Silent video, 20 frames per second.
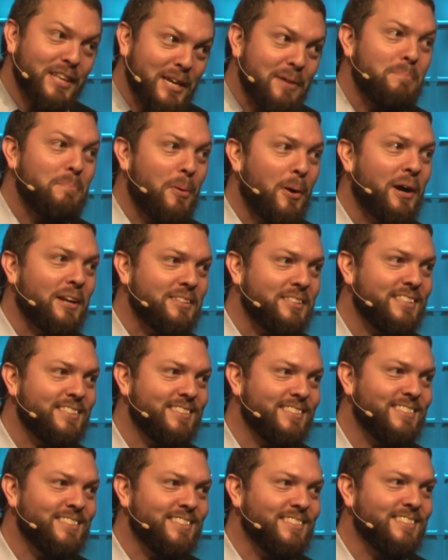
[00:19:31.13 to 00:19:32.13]
input.
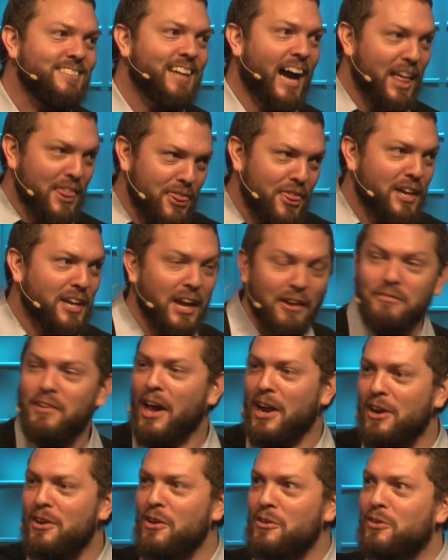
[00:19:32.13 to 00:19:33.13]
I think I've got
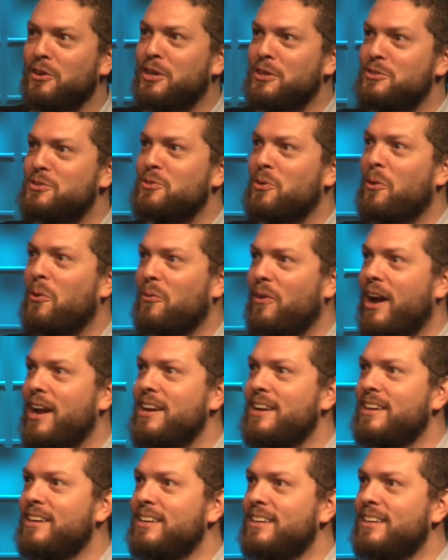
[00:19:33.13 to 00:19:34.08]
it under control," right?